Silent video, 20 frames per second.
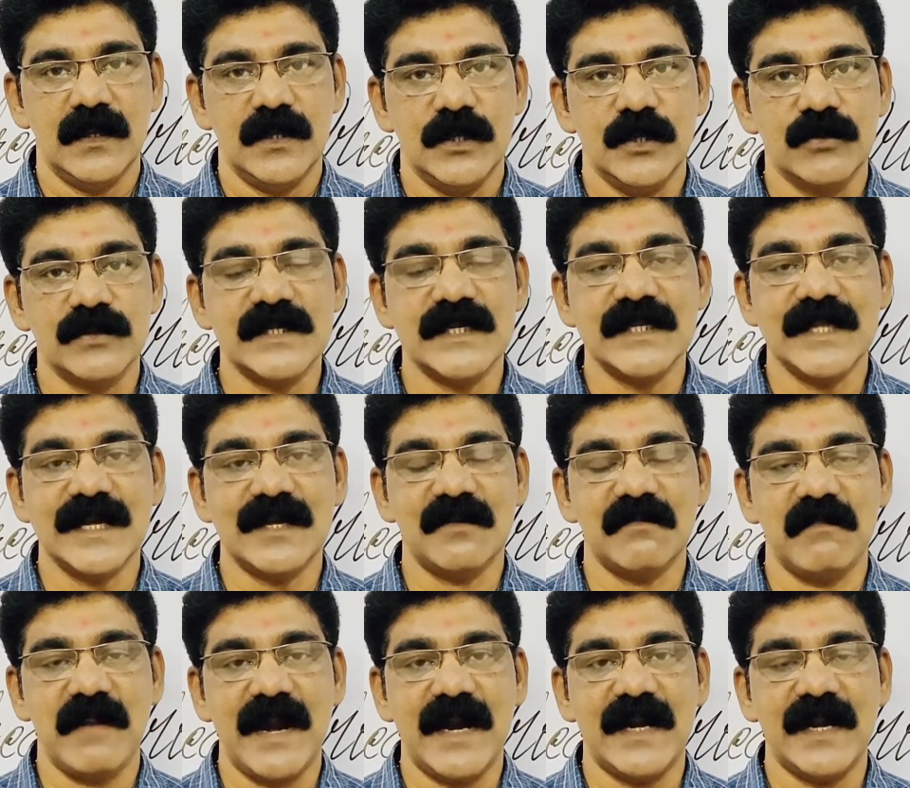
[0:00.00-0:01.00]
You see that
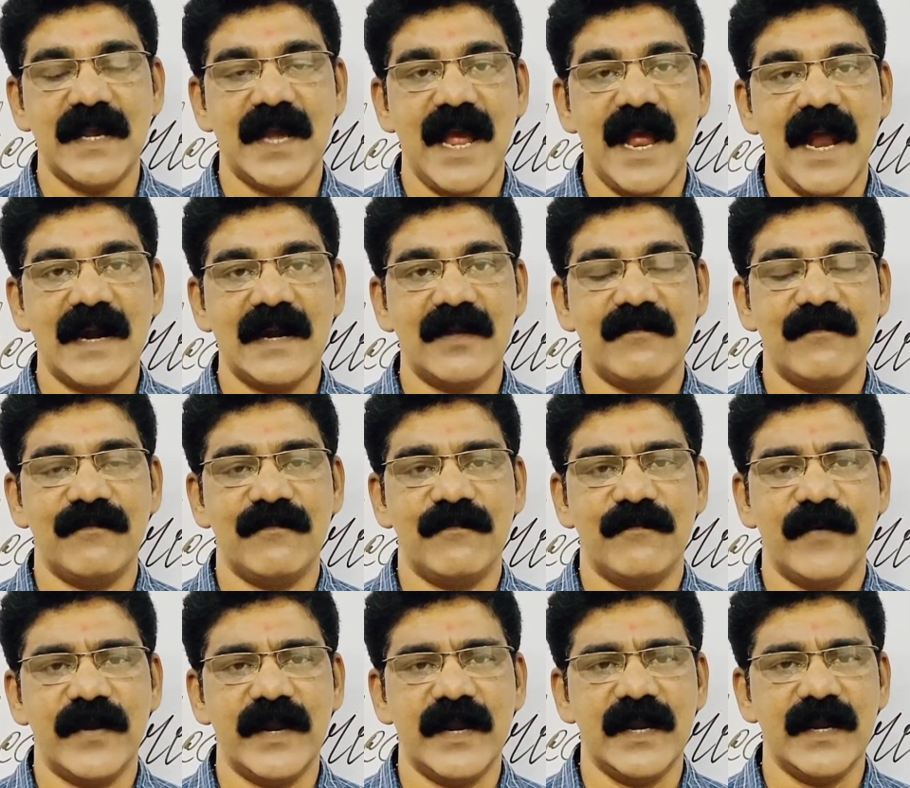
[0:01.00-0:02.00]
Maddie had a
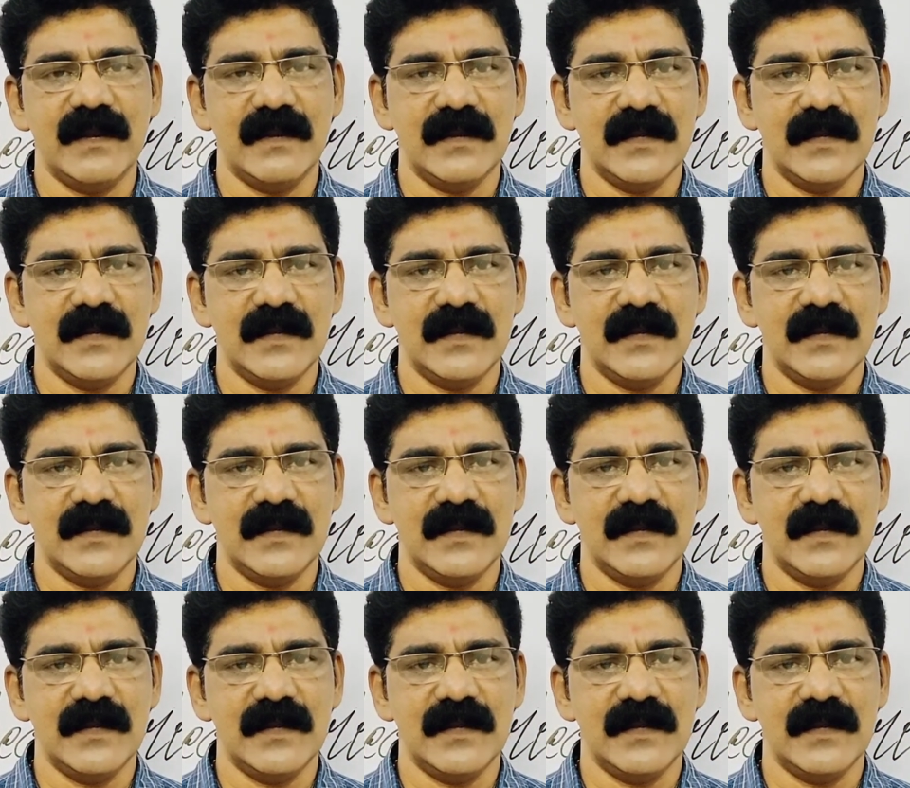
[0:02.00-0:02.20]
very